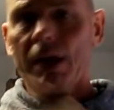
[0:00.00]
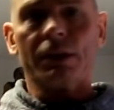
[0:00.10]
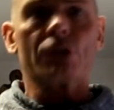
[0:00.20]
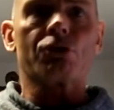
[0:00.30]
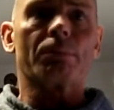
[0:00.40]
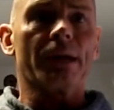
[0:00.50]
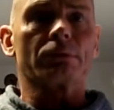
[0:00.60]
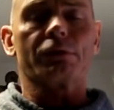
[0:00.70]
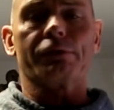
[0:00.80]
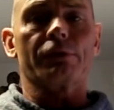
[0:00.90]
and then drop
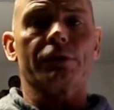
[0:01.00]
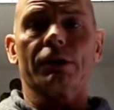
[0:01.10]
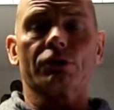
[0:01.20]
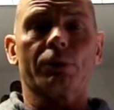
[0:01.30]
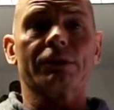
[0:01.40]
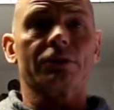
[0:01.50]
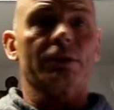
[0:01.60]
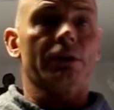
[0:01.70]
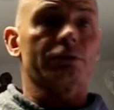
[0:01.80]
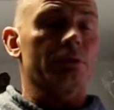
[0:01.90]
down to 15 or 20 again.